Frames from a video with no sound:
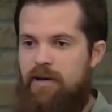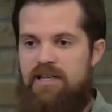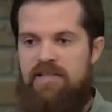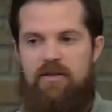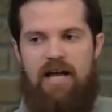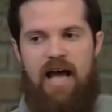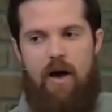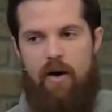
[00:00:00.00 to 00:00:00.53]

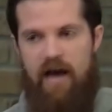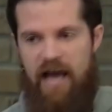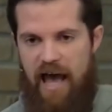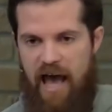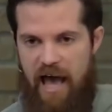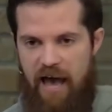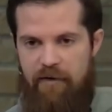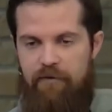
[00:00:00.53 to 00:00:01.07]
based on how I
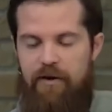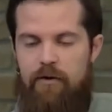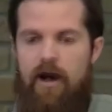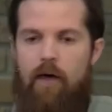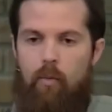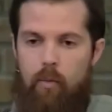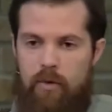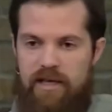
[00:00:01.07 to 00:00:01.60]
have and
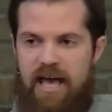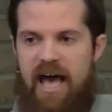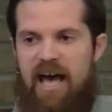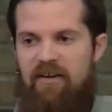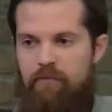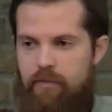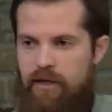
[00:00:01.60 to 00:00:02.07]
how we have